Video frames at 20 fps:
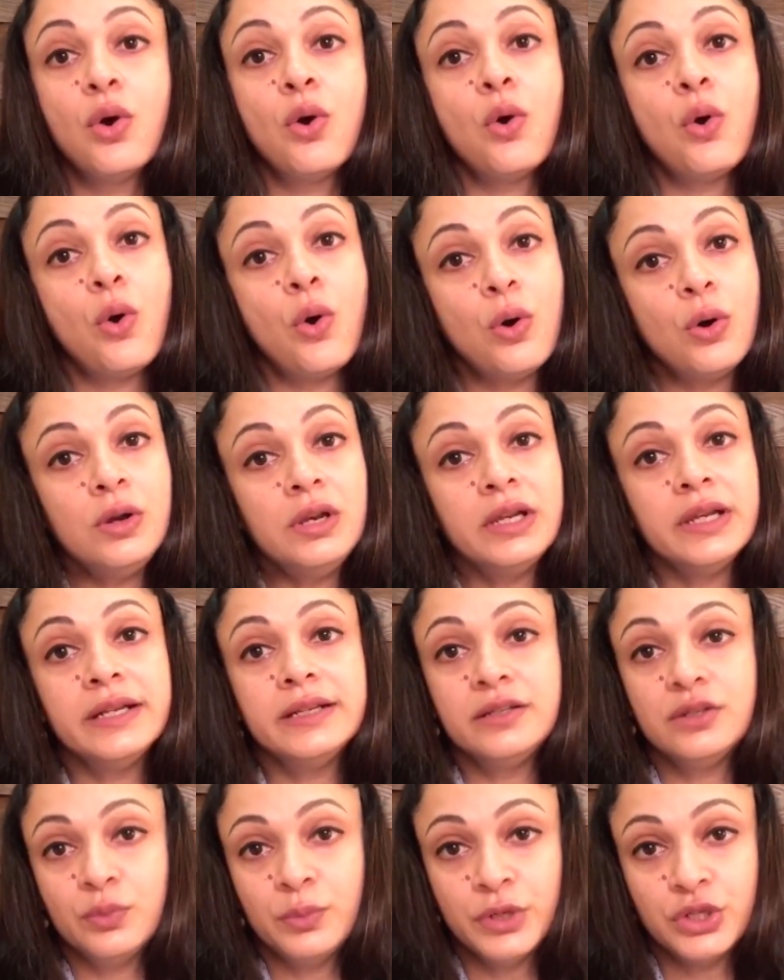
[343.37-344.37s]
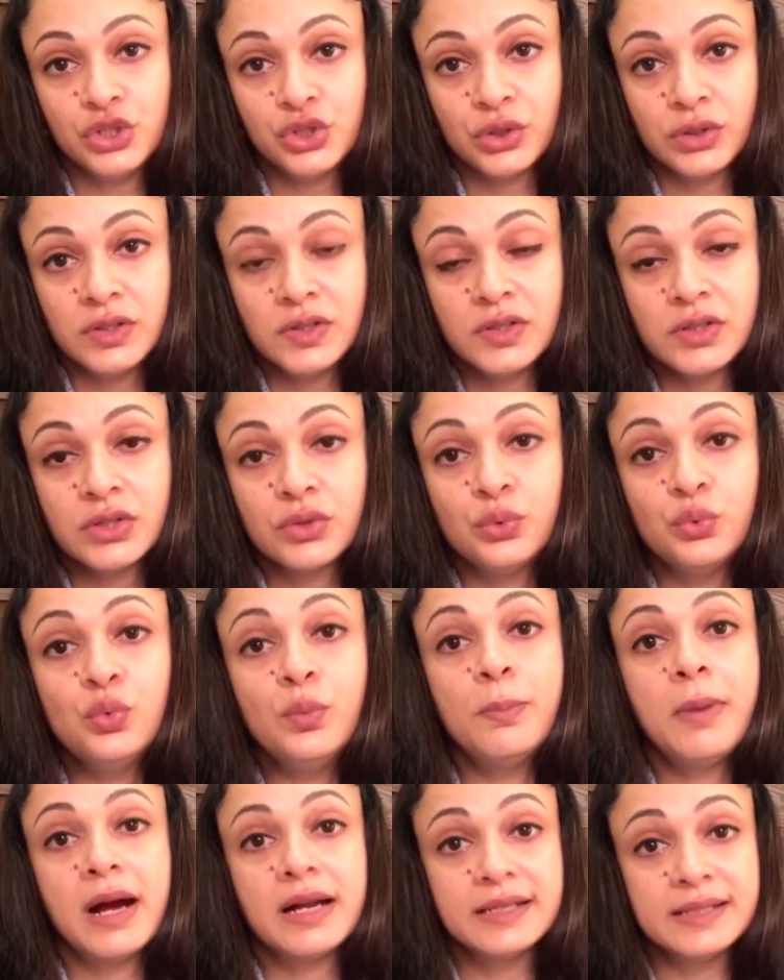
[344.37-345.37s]
All individuals who
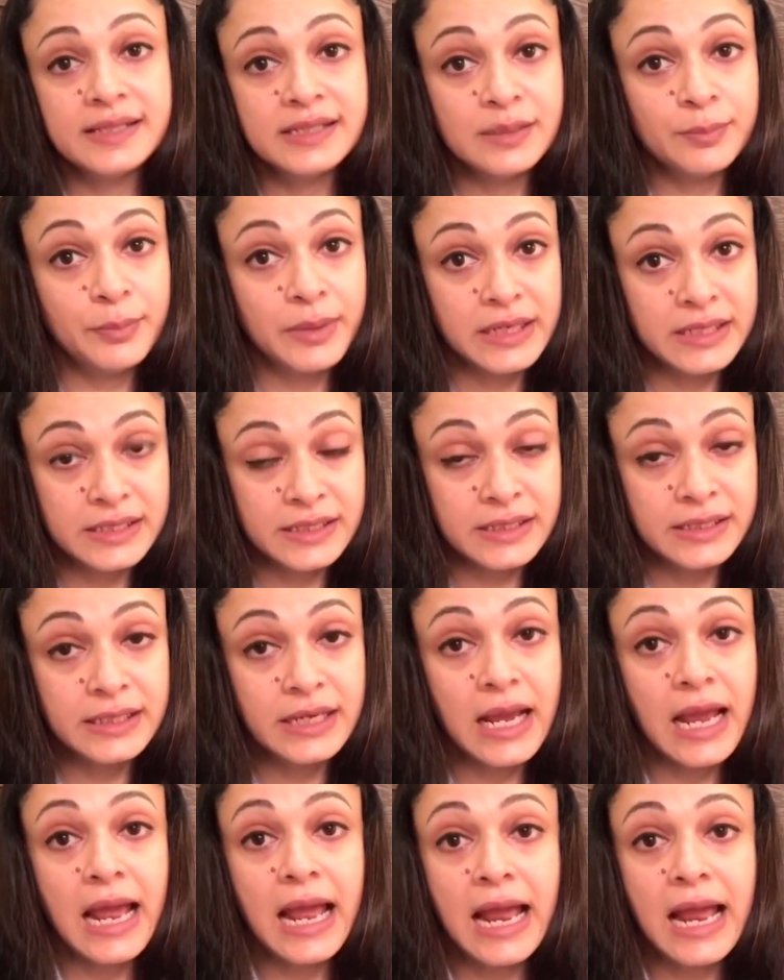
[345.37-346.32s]
participate in